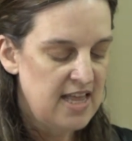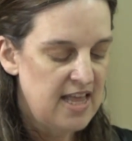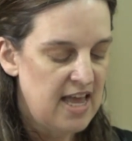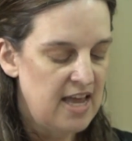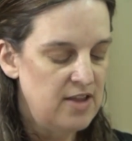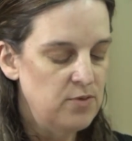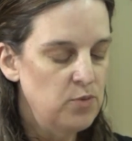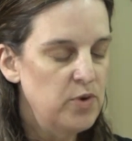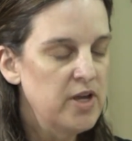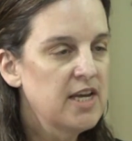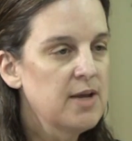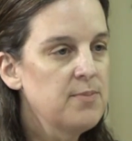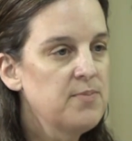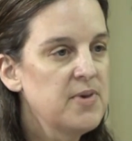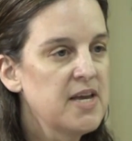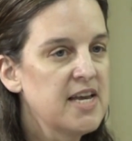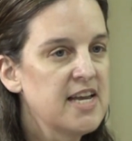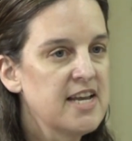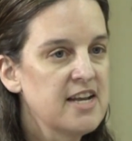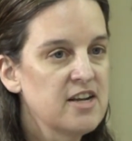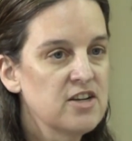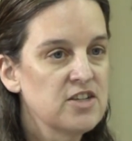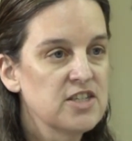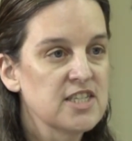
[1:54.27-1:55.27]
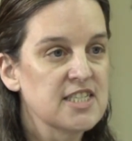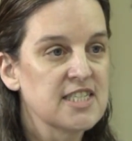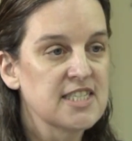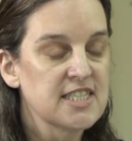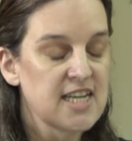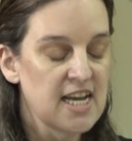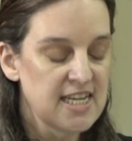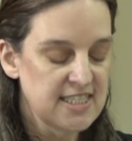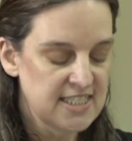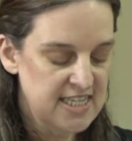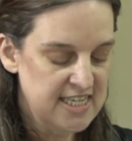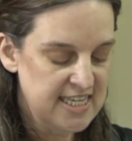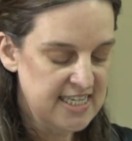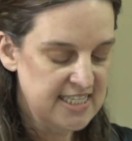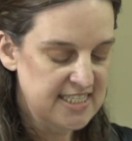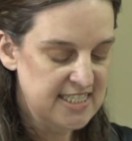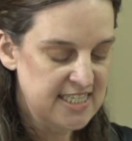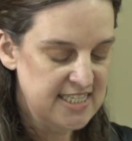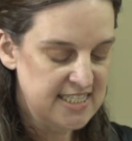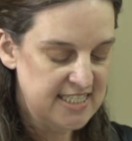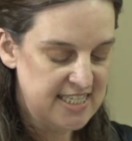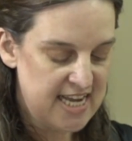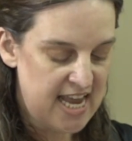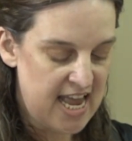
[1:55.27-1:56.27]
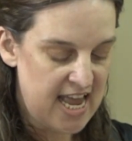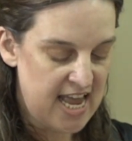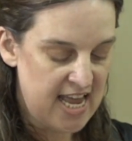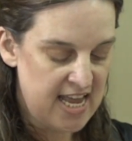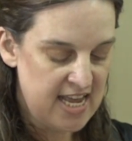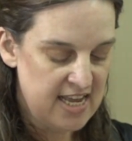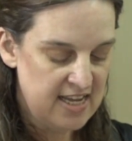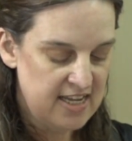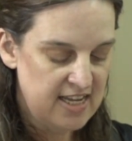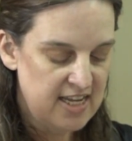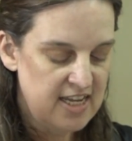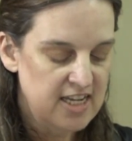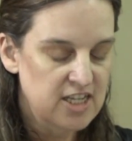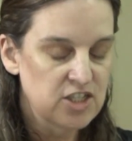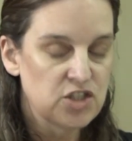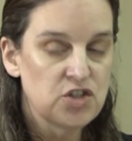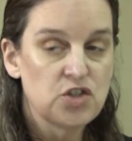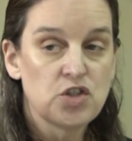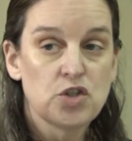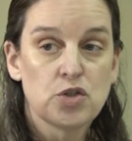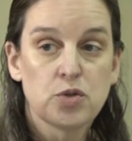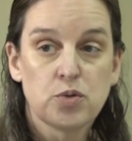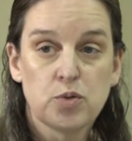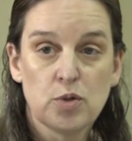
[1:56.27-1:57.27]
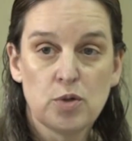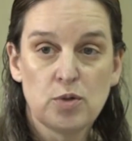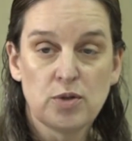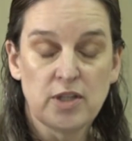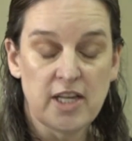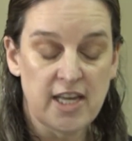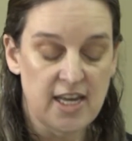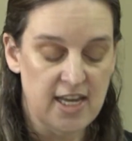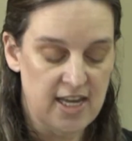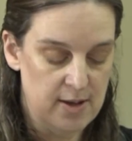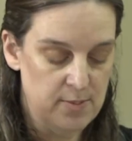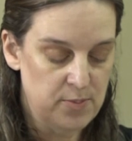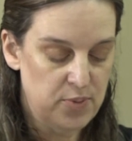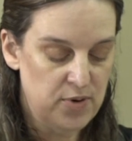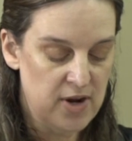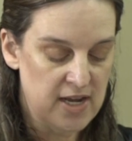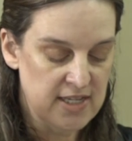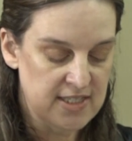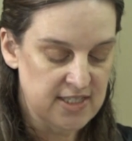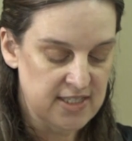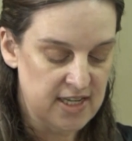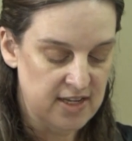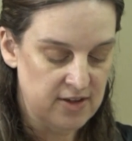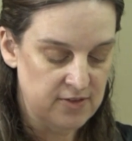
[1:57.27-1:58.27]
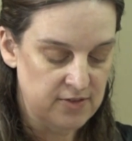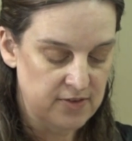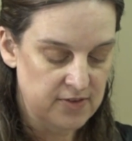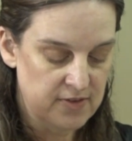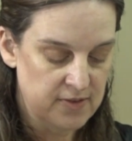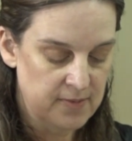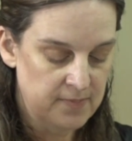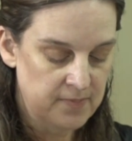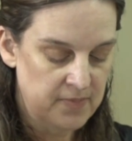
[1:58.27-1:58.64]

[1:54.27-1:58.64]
and we can be here discussing it today, is truly impressive.